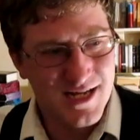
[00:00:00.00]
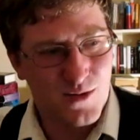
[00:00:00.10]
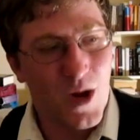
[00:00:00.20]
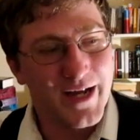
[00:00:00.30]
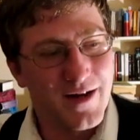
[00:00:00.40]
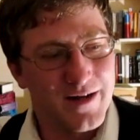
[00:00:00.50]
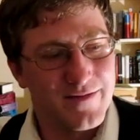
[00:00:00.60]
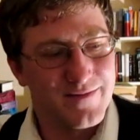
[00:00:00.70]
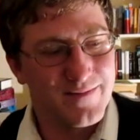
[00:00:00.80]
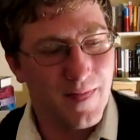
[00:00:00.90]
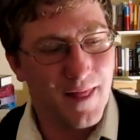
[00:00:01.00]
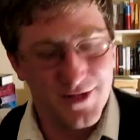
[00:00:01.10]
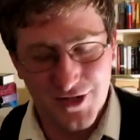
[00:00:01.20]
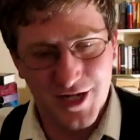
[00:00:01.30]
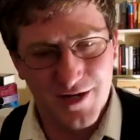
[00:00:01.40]
Qui-Gon, a
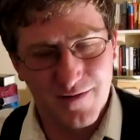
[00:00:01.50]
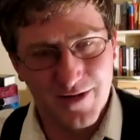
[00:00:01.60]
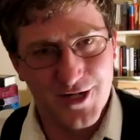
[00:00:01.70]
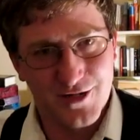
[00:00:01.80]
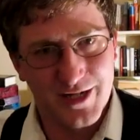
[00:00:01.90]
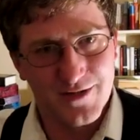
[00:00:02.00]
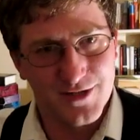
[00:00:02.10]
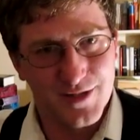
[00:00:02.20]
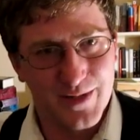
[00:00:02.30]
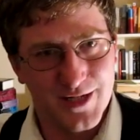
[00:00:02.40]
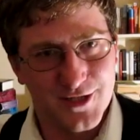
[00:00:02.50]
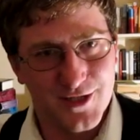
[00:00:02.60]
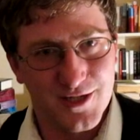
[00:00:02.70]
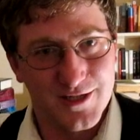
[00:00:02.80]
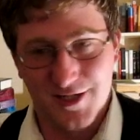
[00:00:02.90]
Jinn, eventually enters the
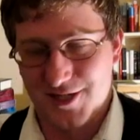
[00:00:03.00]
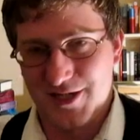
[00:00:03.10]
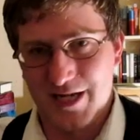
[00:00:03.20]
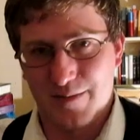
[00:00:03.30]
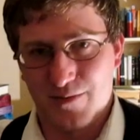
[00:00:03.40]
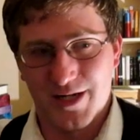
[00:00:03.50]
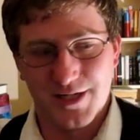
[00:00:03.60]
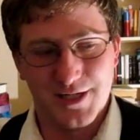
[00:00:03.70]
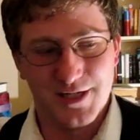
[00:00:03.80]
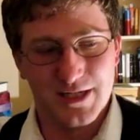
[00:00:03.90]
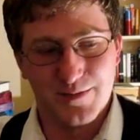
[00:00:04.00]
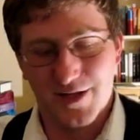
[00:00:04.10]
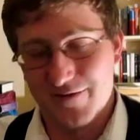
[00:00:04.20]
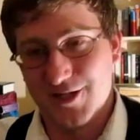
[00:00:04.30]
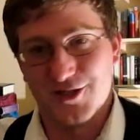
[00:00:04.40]
picture, doesn't take apprentices,
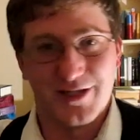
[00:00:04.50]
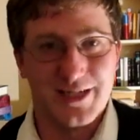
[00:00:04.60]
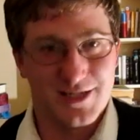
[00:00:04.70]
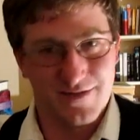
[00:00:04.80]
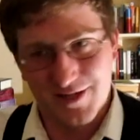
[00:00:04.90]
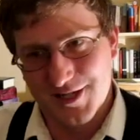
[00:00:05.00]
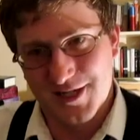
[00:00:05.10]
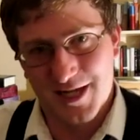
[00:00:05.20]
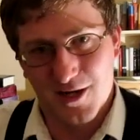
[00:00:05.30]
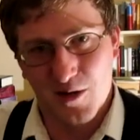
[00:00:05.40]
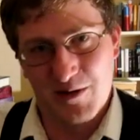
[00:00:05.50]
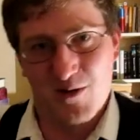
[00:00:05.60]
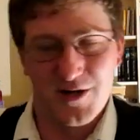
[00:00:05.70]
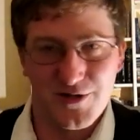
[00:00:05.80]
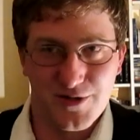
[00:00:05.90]
but eventually he's convinced to take
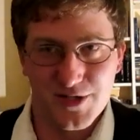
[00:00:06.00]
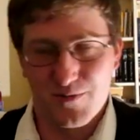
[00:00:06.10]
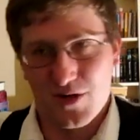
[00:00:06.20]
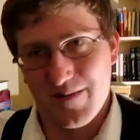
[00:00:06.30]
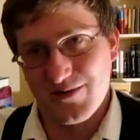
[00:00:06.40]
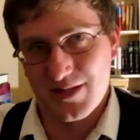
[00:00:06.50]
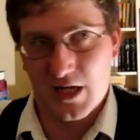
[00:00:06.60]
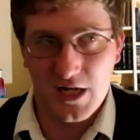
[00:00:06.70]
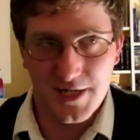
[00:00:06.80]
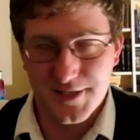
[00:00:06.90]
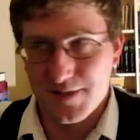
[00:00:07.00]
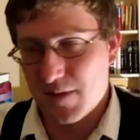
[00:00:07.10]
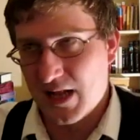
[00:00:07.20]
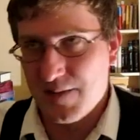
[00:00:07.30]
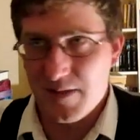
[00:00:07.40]
Obi-Wan due to some problems with the Hutts, and
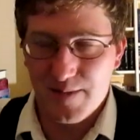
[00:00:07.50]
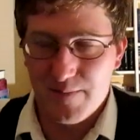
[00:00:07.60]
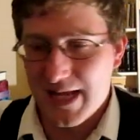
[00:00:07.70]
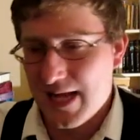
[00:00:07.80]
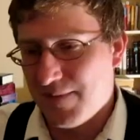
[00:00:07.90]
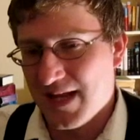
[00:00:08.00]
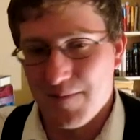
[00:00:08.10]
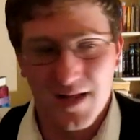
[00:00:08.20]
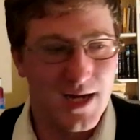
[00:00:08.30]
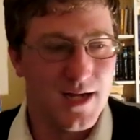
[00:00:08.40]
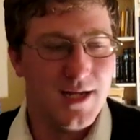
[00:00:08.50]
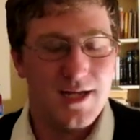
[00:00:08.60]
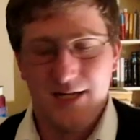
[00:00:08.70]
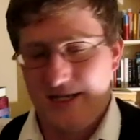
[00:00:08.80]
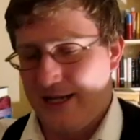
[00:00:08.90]
blah, blah, blah, blah, blah.
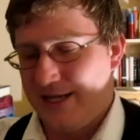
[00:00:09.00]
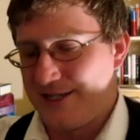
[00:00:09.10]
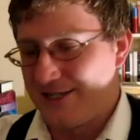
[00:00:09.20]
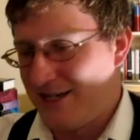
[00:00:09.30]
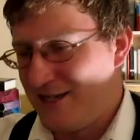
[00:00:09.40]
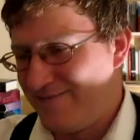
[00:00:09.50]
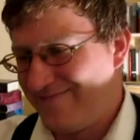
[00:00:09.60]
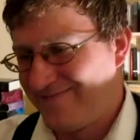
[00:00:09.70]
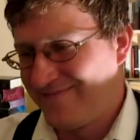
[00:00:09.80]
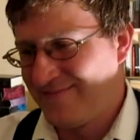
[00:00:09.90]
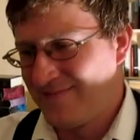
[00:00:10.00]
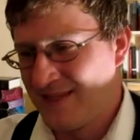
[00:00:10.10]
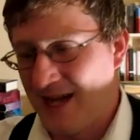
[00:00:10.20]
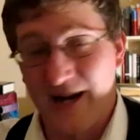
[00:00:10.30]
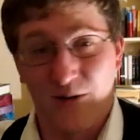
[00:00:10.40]
It's, I
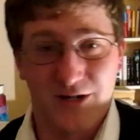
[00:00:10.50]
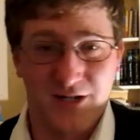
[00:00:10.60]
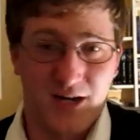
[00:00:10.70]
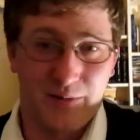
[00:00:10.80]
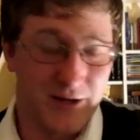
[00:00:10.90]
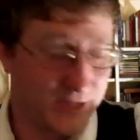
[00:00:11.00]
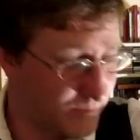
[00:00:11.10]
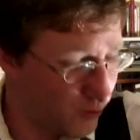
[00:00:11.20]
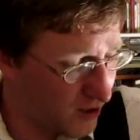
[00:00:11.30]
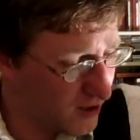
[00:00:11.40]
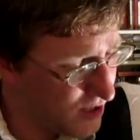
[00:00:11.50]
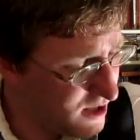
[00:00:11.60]
don't want to talk about it anymore.